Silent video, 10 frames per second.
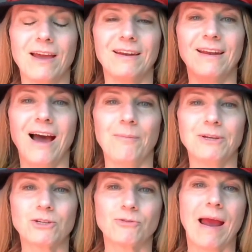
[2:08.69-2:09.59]
and not
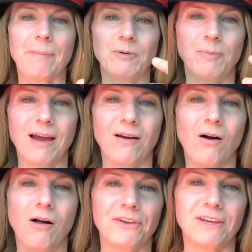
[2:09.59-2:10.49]
be trapped by
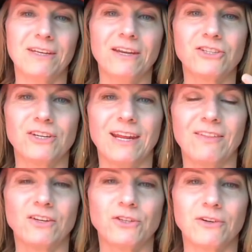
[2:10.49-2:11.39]
all the conditioning
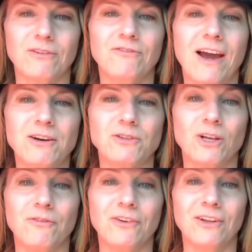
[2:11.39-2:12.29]
that you're going to find
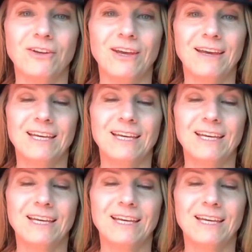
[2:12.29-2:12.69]
yourself in,